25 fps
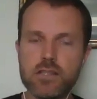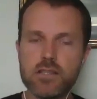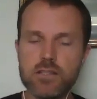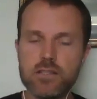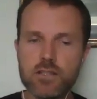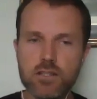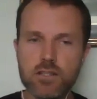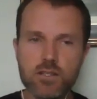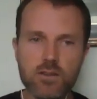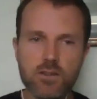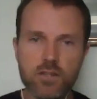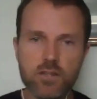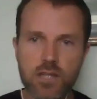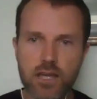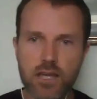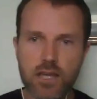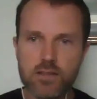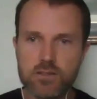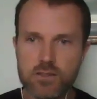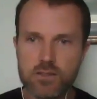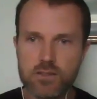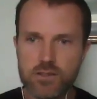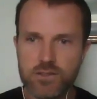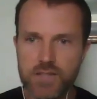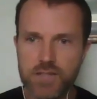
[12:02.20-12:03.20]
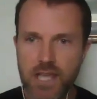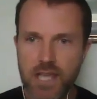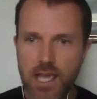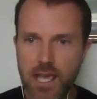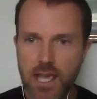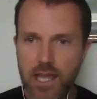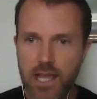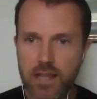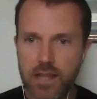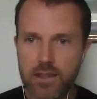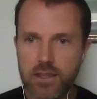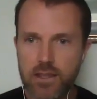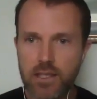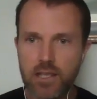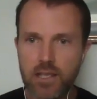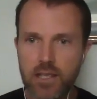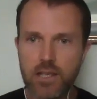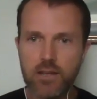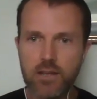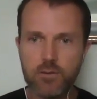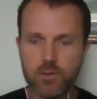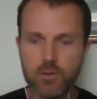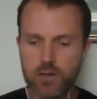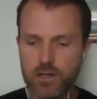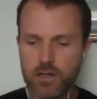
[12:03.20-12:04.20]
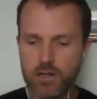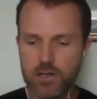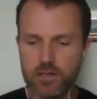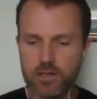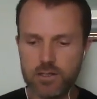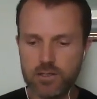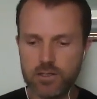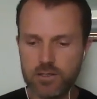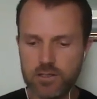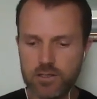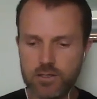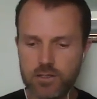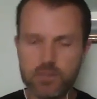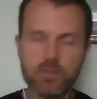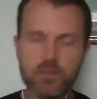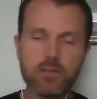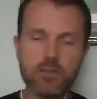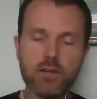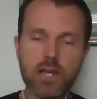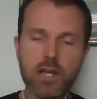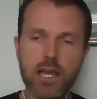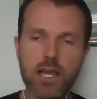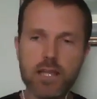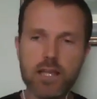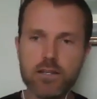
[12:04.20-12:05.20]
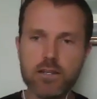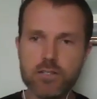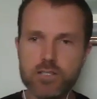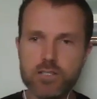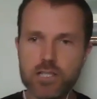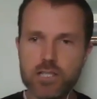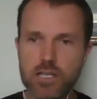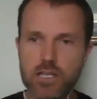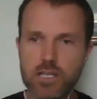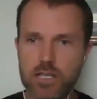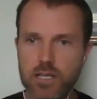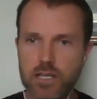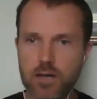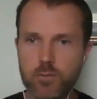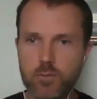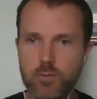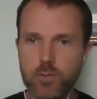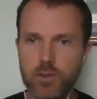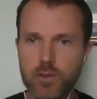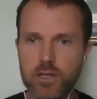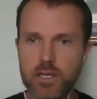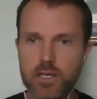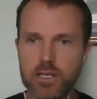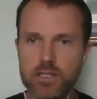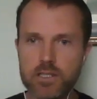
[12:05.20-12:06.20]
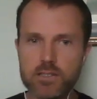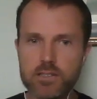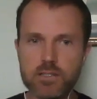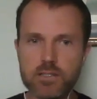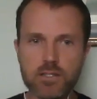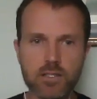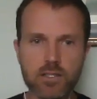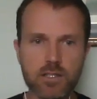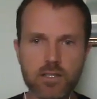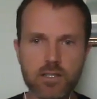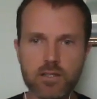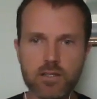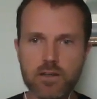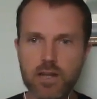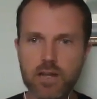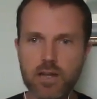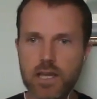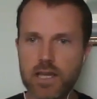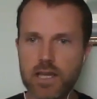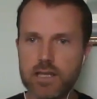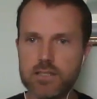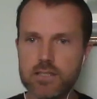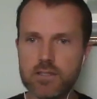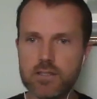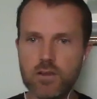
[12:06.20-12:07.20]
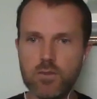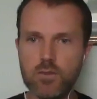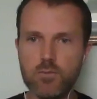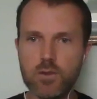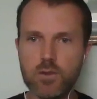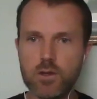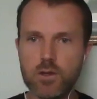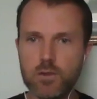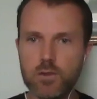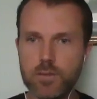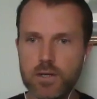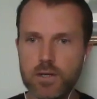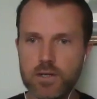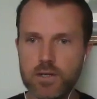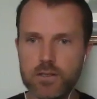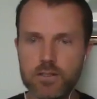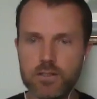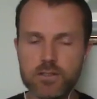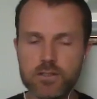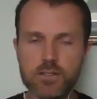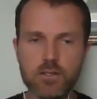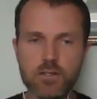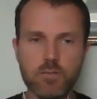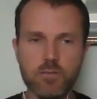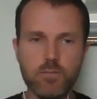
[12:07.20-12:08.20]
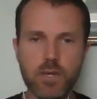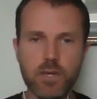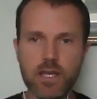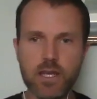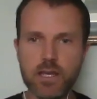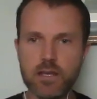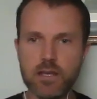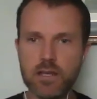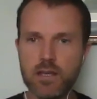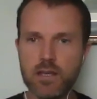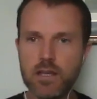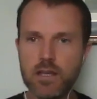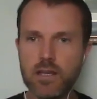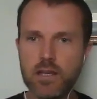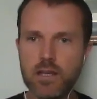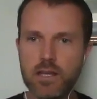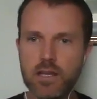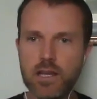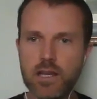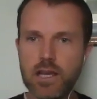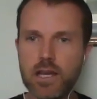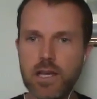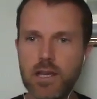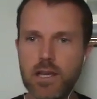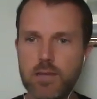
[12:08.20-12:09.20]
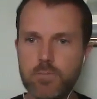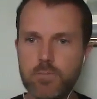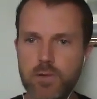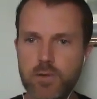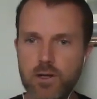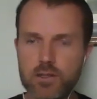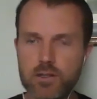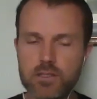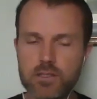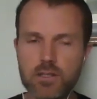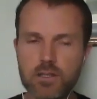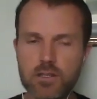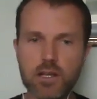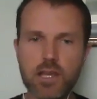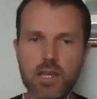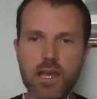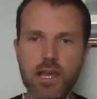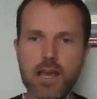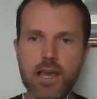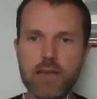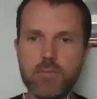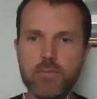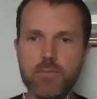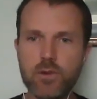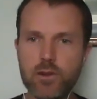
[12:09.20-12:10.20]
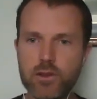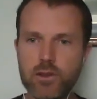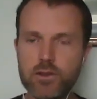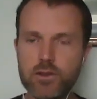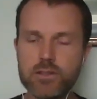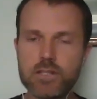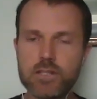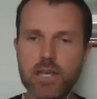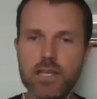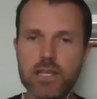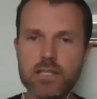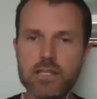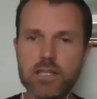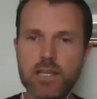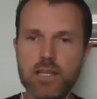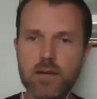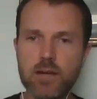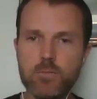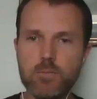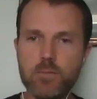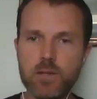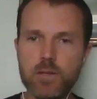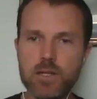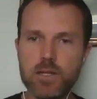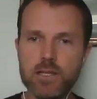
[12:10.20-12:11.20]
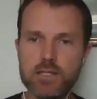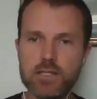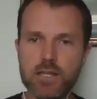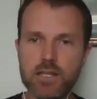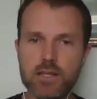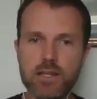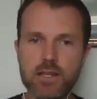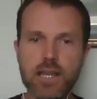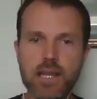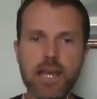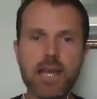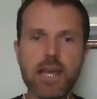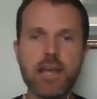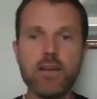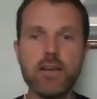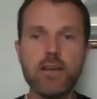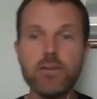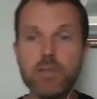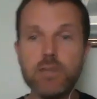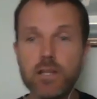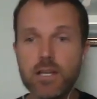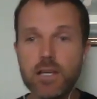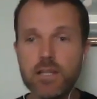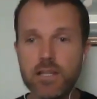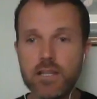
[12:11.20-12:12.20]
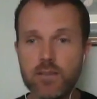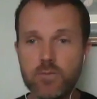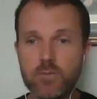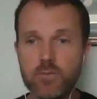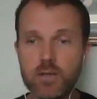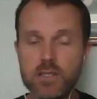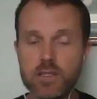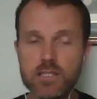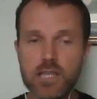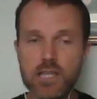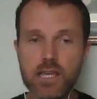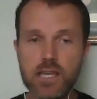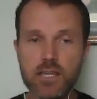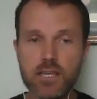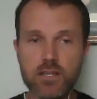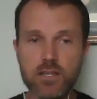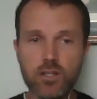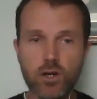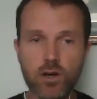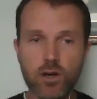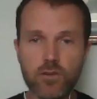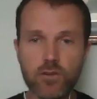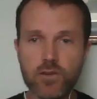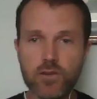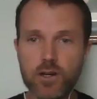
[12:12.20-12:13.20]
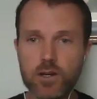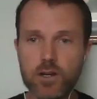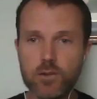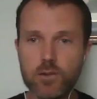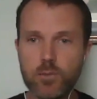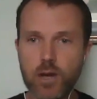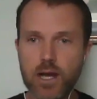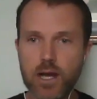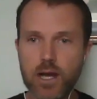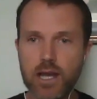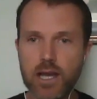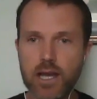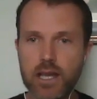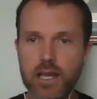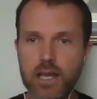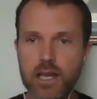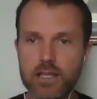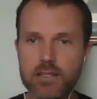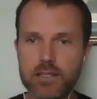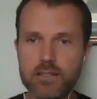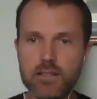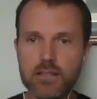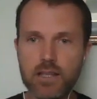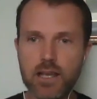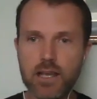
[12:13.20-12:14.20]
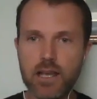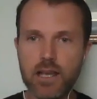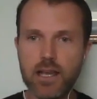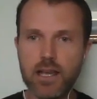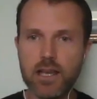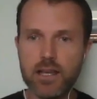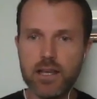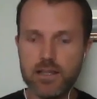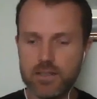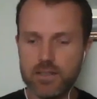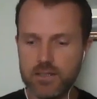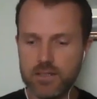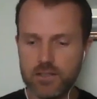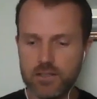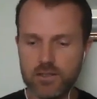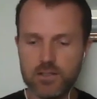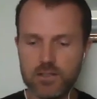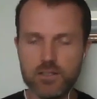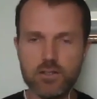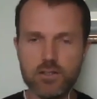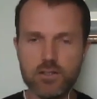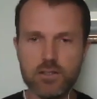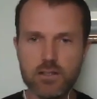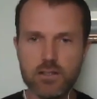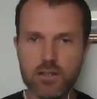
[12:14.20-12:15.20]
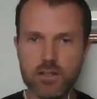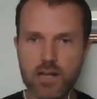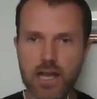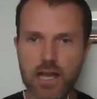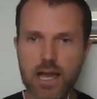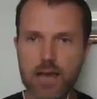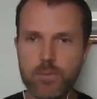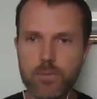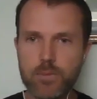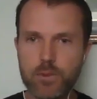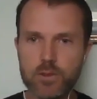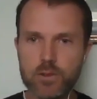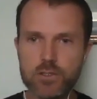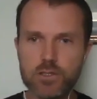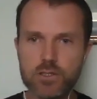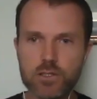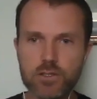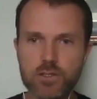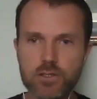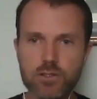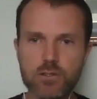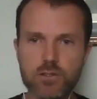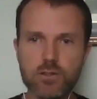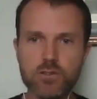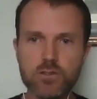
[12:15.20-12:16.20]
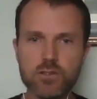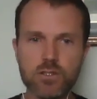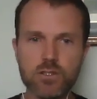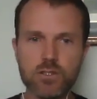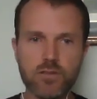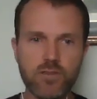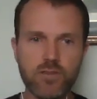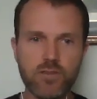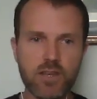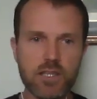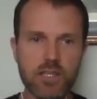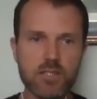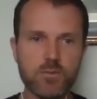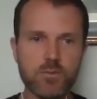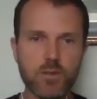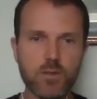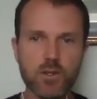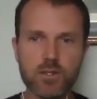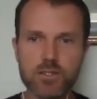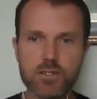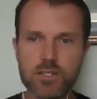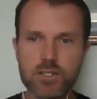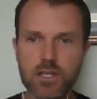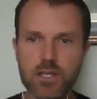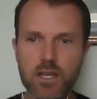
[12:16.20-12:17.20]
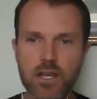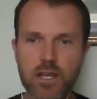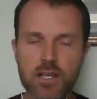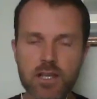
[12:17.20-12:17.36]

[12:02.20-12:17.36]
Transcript: to 2010 were your energy companies, your ExxonMobils, the big Procter and Gamble, those kinds of companies, and now they've been taken over by your Apples, your Googles, your Facebooks.